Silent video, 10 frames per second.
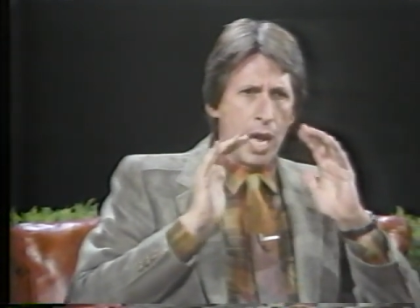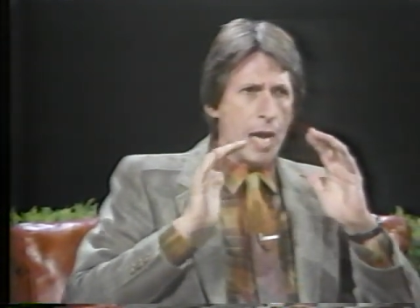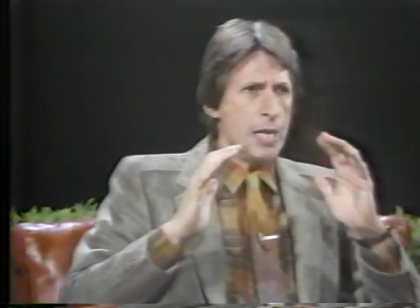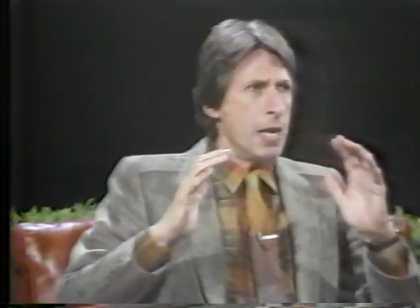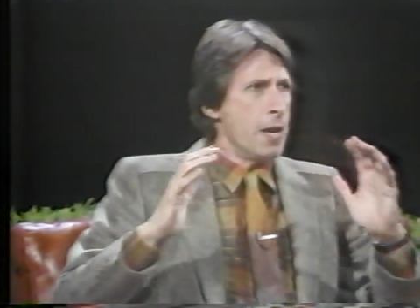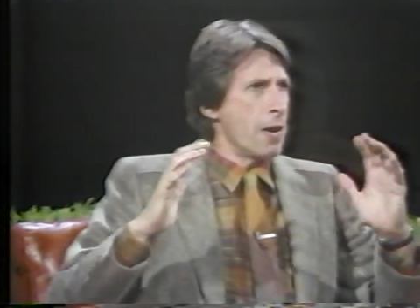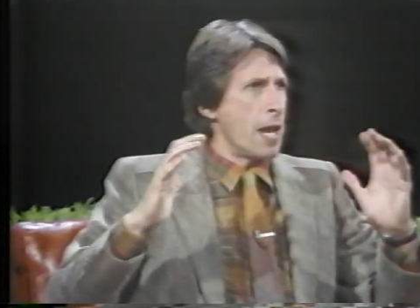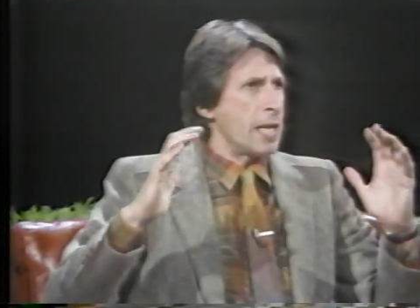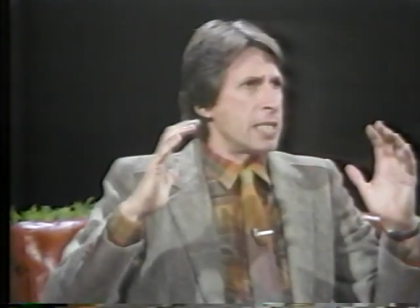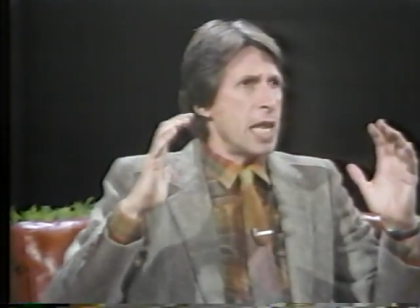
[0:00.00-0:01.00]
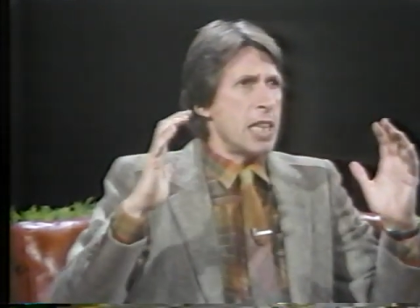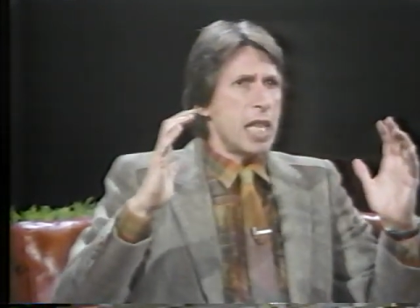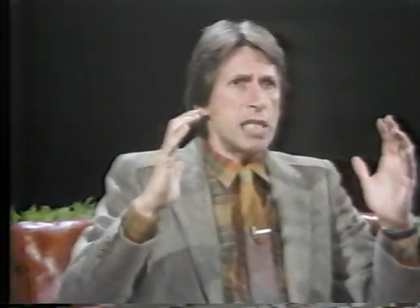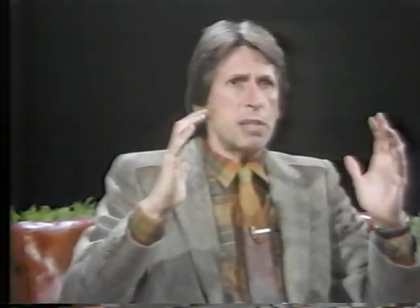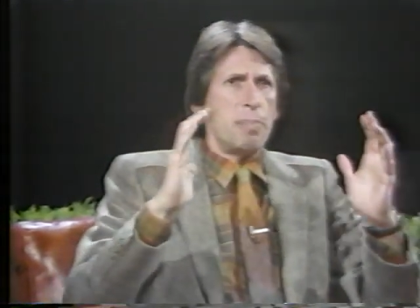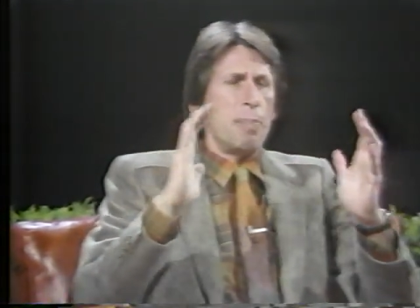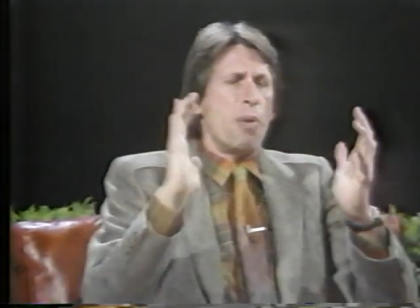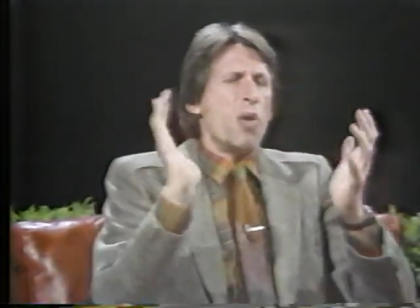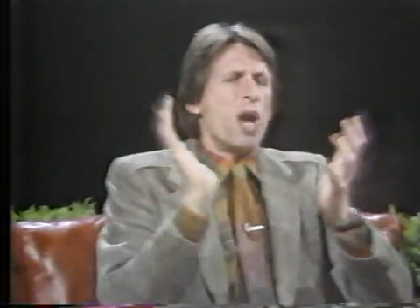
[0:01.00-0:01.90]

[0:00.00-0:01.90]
And you hear like 10,000 people.